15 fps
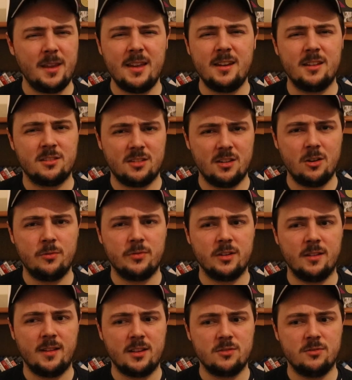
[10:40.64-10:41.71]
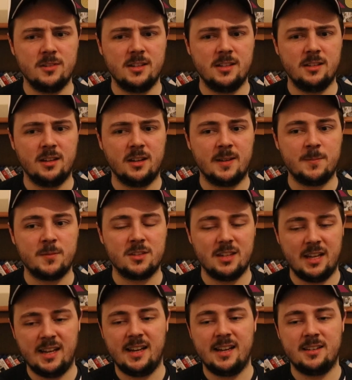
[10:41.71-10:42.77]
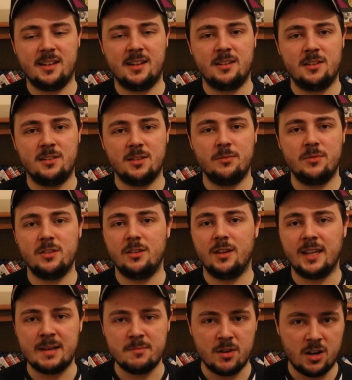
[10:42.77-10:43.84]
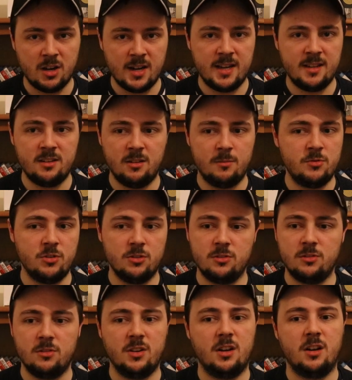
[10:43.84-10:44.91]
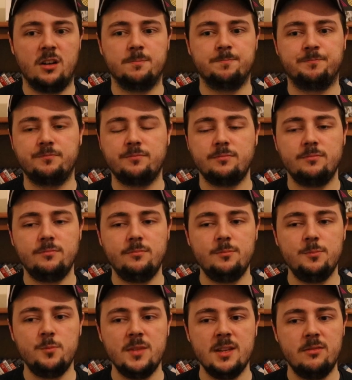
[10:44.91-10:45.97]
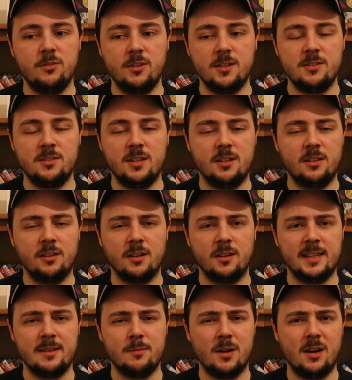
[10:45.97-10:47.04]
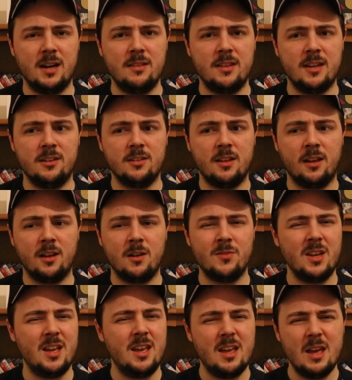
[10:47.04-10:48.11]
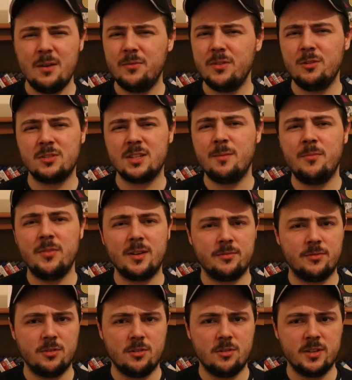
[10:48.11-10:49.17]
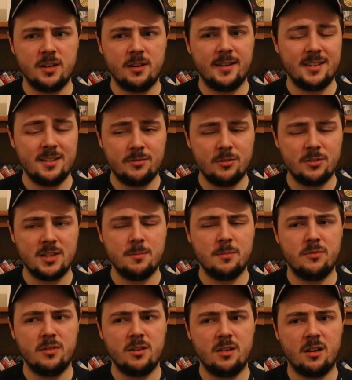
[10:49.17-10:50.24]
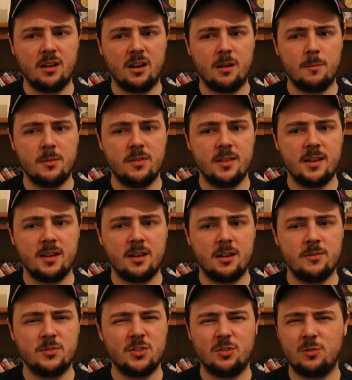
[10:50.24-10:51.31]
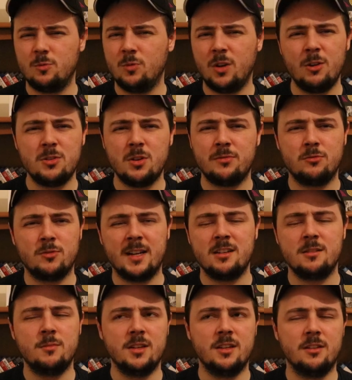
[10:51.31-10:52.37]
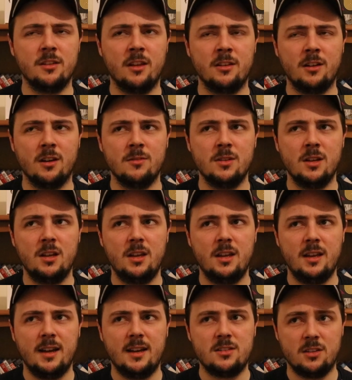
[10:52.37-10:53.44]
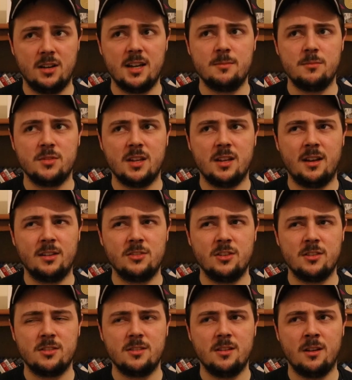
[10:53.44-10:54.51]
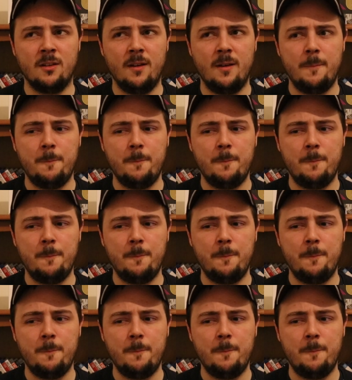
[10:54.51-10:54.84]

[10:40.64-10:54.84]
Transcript: in itself, you know, that's really sad, and it's something you can get behind, I'm sure. Everyone can see, you know, kind of get behind there and kind of feel something for, you know, I did feel sympathy, but then it kind of just goes off randomly and kind of at times, and just, you know,